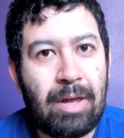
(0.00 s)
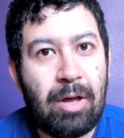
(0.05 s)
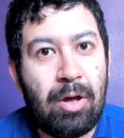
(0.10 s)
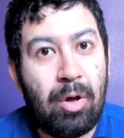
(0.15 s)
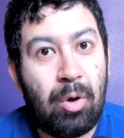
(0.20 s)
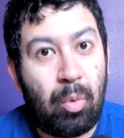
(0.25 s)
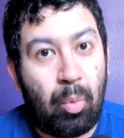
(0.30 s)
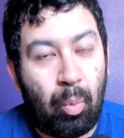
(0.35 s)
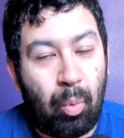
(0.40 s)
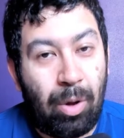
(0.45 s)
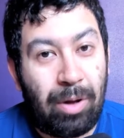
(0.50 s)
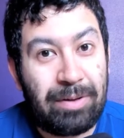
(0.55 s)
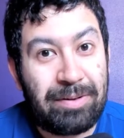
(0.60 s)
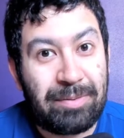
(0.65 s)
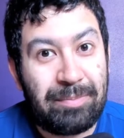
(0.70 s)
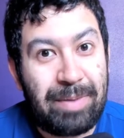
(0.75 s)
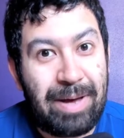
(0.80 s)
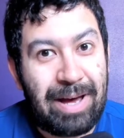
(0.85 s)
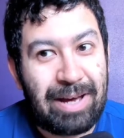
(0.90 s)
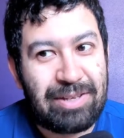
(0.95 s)

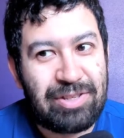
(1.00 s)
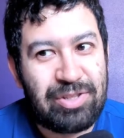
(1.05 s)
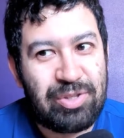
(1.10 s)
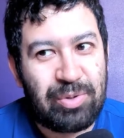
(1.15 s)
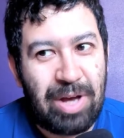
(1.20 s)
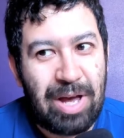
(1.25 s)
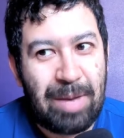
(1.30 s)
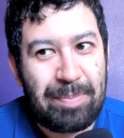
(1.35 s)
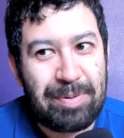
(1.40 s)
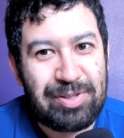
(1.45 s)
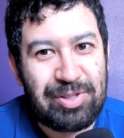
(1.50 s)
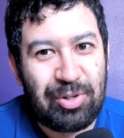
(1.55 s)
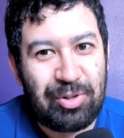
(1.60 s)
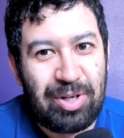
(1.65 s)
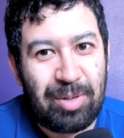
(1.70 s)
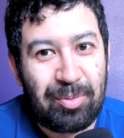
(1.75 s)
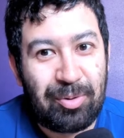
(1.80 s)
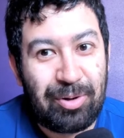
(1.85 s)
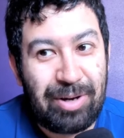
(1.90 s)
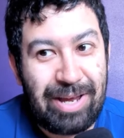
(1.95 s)
Welcome back to episode
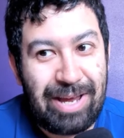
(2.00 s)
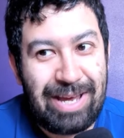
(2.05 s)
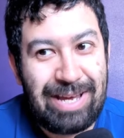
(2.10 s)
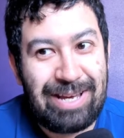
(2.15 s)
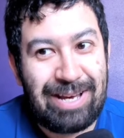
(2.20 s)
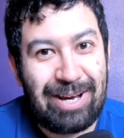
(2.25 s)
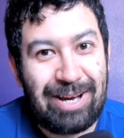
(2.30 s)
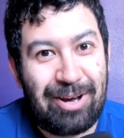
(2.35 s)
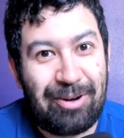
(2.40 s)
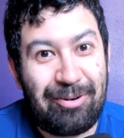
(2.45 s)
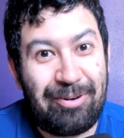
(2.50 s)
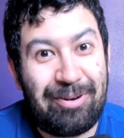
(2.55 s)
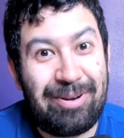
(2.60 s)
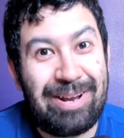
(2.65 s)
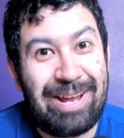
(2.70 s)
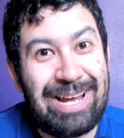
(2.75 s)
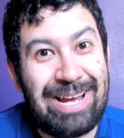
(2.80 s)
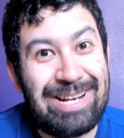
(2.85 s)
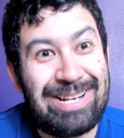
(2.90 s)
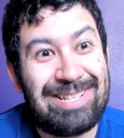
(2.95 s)
number
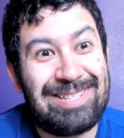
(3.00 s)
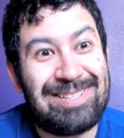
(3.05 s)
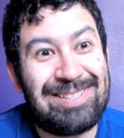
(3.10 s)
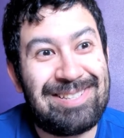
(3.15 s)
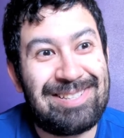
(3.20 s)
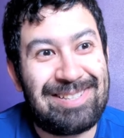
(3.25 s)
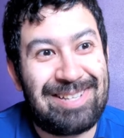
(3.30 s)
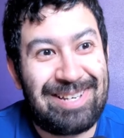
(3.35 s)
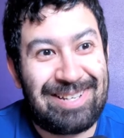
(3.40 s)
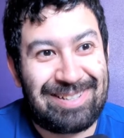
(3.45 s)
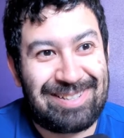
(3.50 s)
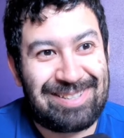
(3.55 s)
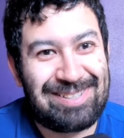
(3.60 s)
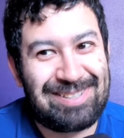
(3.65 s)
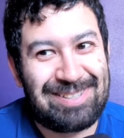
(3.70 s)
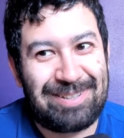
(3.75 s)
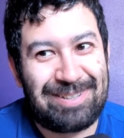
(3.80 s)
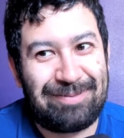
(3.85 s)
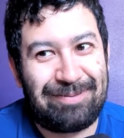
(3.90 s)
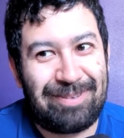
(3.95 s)

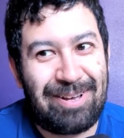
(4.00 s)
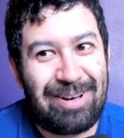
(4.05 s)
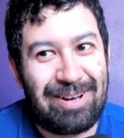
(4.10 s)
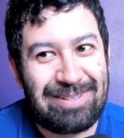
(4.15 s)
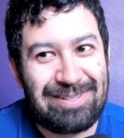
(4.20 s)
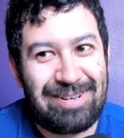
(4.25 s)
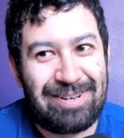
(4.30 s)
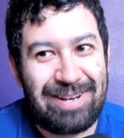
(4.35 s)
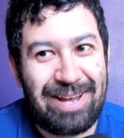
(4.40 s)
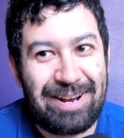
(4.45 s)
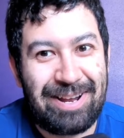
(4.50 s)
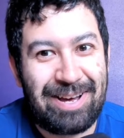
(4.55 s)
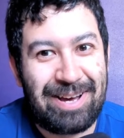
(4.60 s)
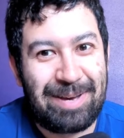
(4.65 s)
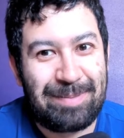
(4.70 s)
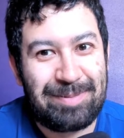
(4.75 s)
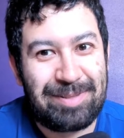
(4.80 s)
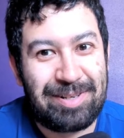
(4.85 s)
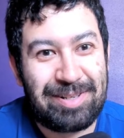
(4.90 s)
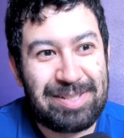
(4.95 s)
886 of Locked On
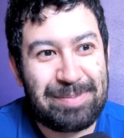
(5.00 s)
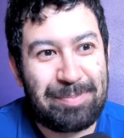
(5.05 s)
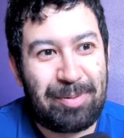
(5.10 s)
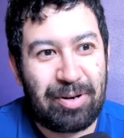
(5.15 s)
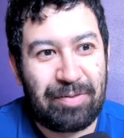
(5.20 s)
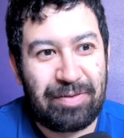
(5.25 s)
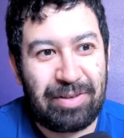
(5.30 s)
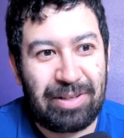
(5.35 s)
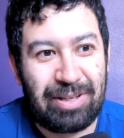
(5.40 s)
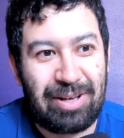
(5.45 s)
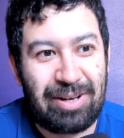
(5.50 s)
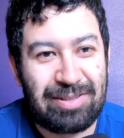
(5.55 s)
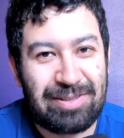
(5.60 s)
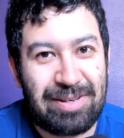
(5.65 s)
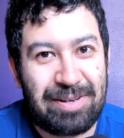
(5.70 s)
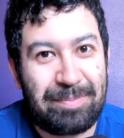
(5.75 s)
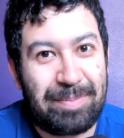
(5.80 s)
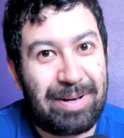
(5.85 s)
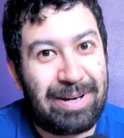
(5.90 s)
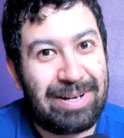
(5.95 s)
Anaheim Ducks, part of the Locked
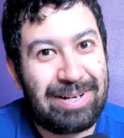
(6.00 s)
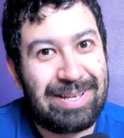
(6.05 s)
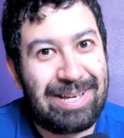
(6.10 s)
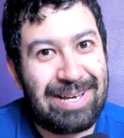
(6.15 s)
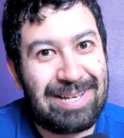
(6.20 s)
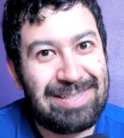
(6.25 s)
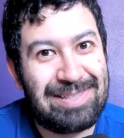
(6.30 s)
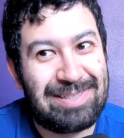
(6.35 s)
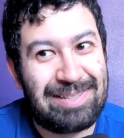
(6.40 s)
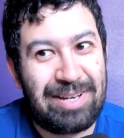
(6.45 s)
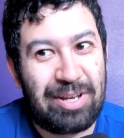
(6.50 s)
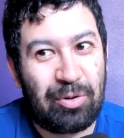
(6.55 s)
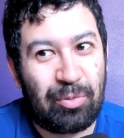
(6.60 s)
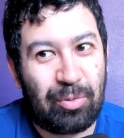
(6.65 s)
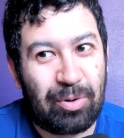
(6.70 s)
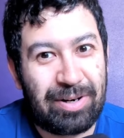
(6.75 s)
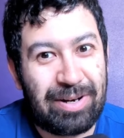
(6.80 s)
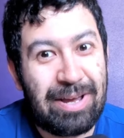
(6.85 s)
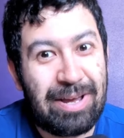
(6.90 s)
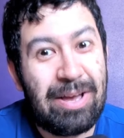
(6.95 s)
On Podcast
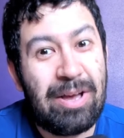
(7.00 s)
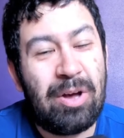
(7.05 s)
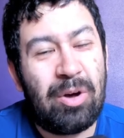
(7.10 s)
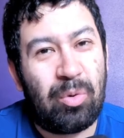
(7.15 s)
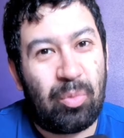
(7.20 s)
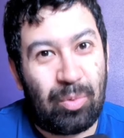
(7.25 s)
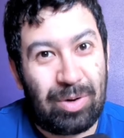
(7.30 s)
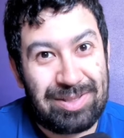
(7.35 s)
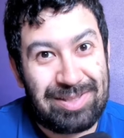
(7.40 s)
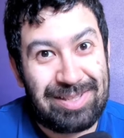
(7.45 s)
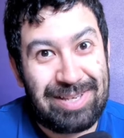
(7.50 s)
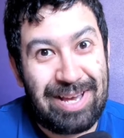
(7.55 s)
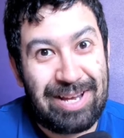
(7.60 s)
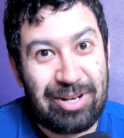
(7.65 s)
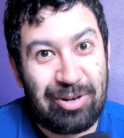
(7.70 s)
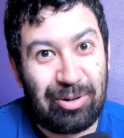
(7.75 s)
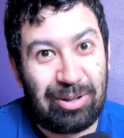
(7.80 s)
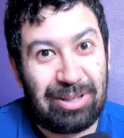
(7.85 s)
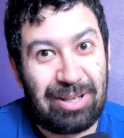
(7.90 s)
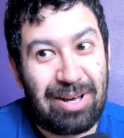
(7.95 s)
Network. Once again,
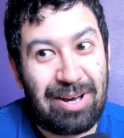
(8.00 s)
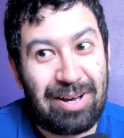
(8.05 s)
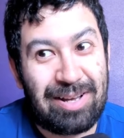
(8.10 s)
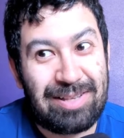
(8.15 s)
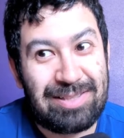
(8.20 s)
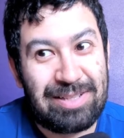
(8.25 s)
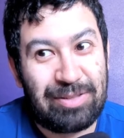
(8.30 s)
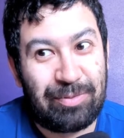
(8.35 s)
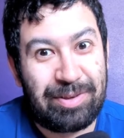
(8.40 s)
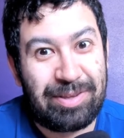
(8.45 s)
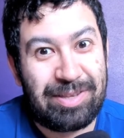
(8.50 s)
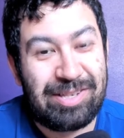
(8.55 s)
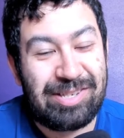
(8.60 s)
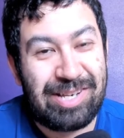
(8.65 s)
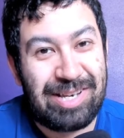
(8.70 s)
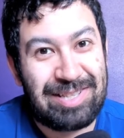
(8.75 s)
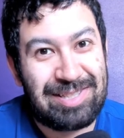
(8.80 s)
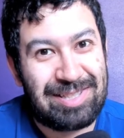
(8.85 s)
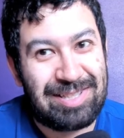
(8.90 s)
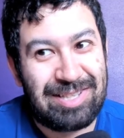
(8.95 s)
you're locked in with
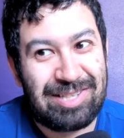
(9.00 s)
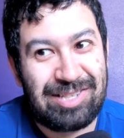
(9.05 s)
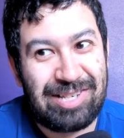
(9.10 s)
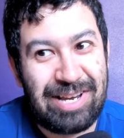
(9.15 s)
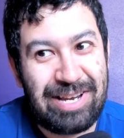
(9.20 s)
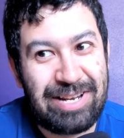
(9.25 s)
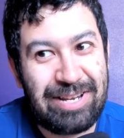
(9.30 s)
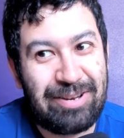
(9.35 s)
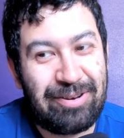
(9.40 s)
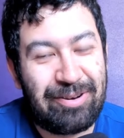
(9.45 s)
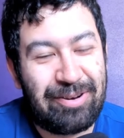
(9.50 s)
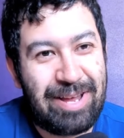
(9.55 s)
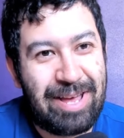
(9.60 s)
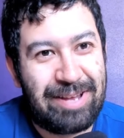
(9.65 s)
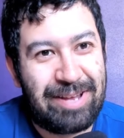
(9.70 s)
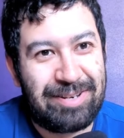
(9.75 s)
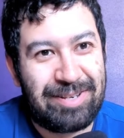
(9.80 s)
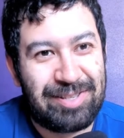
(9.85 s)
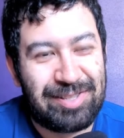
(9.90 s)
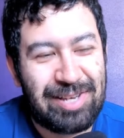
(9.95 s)
Jason JD
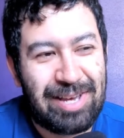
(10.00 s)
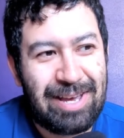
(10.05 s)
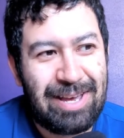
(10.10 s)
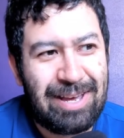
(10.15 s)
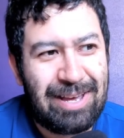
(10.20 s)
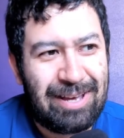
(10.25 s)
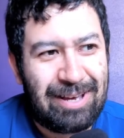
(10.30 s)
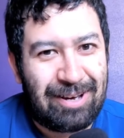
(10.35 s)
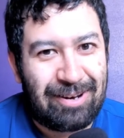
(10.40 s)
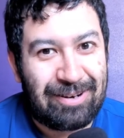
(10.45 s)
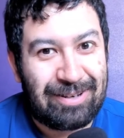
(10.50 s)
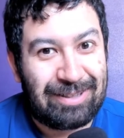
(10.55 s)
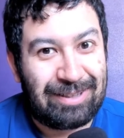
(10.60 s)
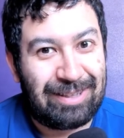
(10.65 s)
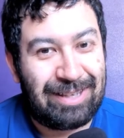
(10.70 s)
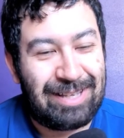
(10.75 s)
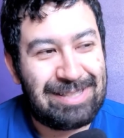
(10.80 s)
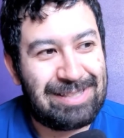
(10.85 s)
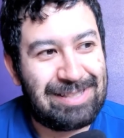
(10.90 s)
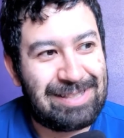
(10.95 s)
Hernandez. All right,
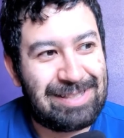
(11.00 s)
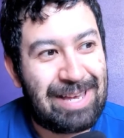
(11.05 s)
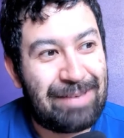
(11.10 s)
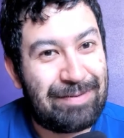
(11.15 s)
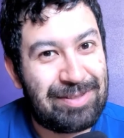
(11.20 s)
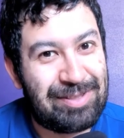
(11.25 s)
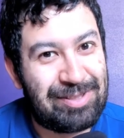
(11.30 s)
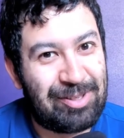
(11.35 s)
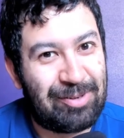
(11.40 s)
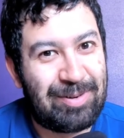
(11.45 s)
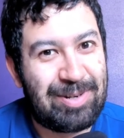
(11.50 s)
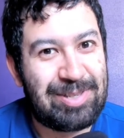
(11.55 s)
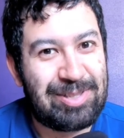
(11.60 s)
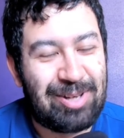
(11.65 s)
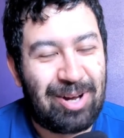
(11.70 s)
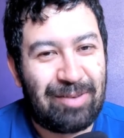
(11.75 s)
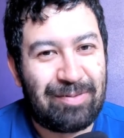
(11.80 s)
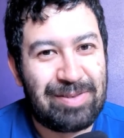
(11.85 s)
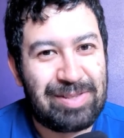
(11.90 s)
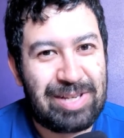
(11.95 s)
let's have a serious
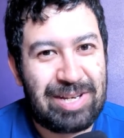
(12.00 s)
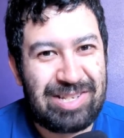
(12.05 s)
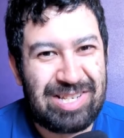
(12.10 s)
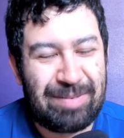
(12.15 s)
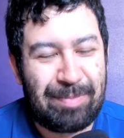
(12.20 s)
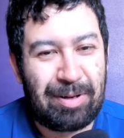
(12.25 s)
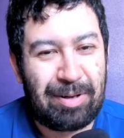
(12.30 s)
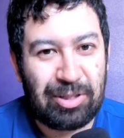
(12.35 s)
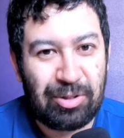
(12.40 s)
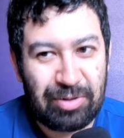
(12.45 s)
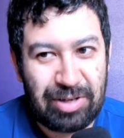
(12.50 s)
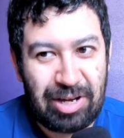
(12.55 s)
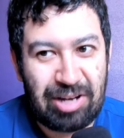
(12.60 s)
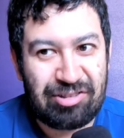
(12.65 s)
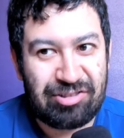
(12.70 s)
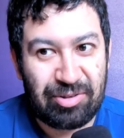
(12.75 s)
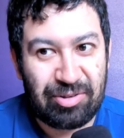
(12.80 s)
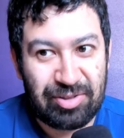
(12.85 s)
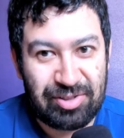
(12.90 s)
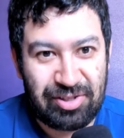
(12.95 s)
conversation about
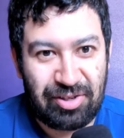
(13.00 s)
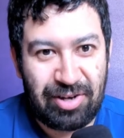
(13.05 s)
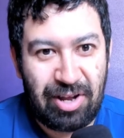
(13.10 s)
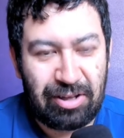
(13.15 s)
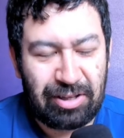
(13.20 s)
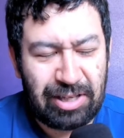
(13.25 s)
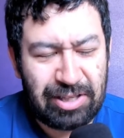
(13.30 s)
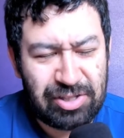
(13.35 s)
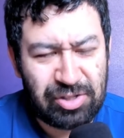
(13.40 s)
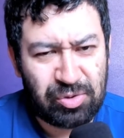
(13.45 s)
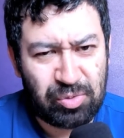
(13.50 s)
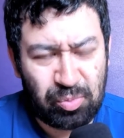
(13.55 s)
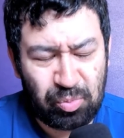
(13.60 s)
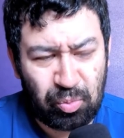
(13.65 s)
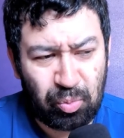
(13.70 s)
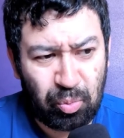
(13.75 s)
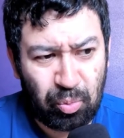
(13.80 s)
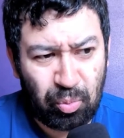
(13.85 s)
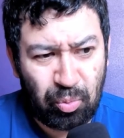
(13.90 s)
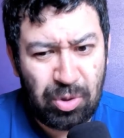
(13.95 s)
Lukas Dostal now. Let's
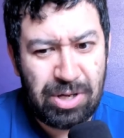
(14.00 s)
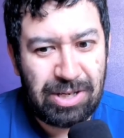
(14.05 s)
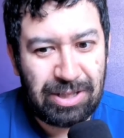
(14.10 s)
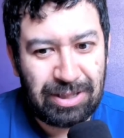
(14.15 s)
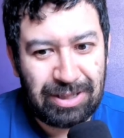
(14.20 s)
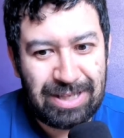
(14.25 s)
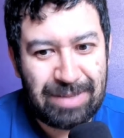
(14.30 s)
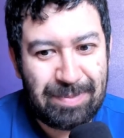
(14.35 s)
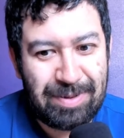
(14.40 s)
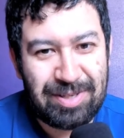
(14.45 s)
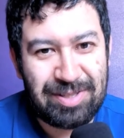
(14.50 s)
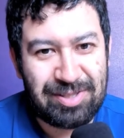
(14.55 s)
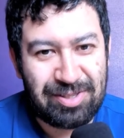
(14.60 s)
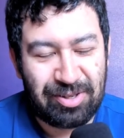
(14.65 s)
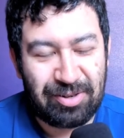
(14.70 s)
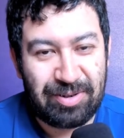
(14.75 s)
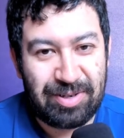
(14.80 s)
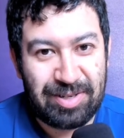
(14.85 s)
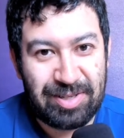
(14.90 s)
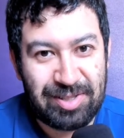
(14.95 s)
really be
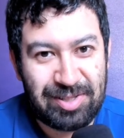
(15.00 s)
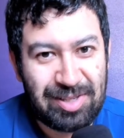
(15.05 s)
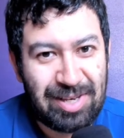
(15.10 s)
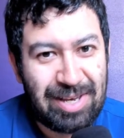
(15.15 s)
serious.